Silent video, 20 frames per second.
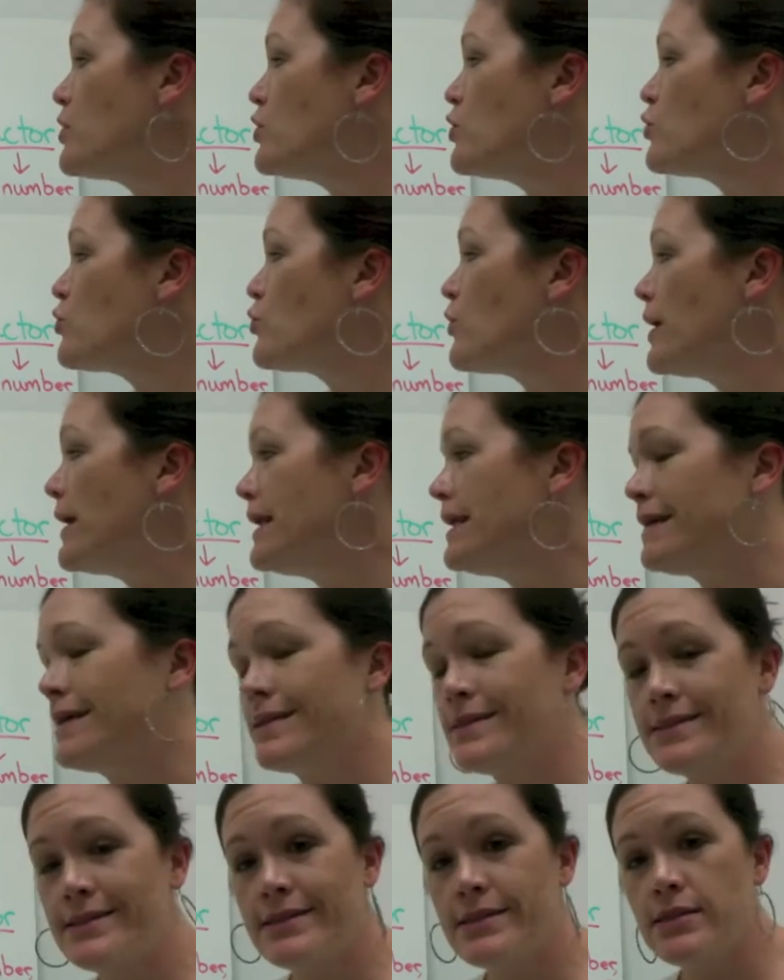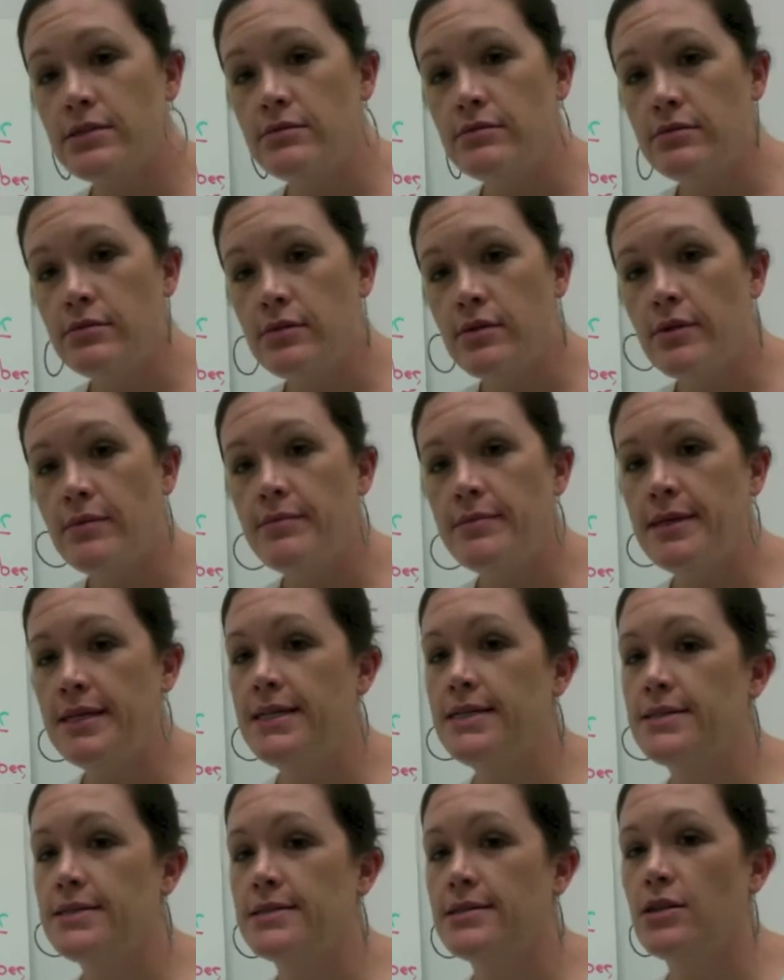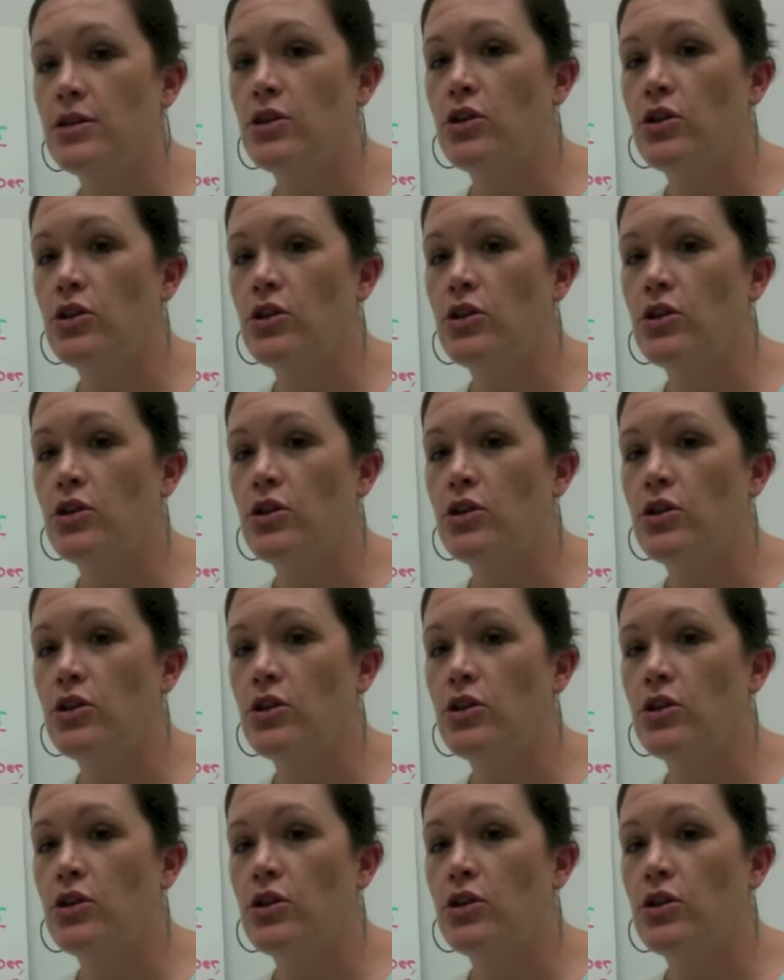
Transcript: Greatest means the